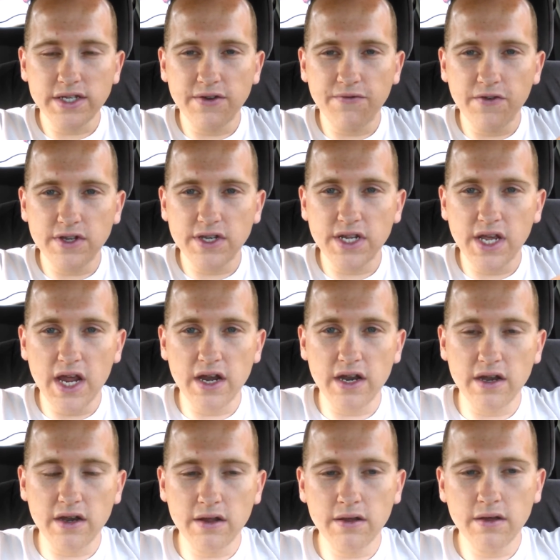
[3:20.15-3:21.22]

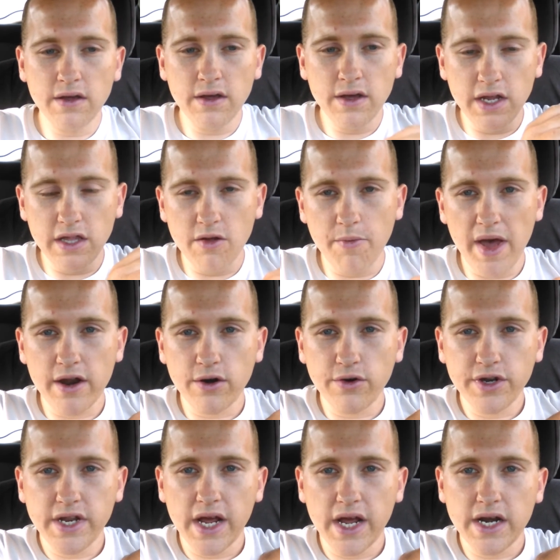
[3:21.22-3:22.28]
sophisticated in the
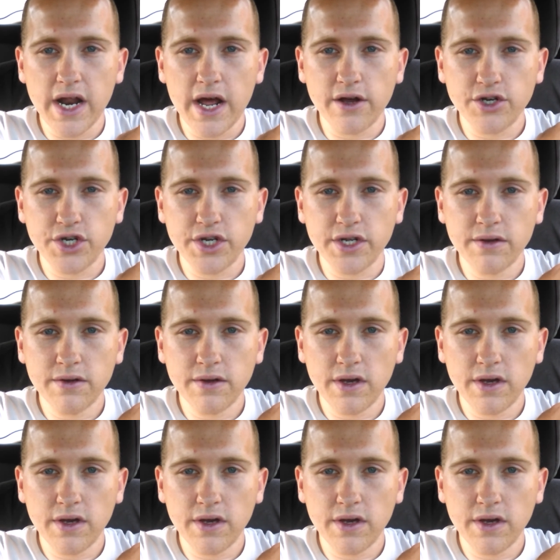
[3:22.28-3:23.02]
battery technology.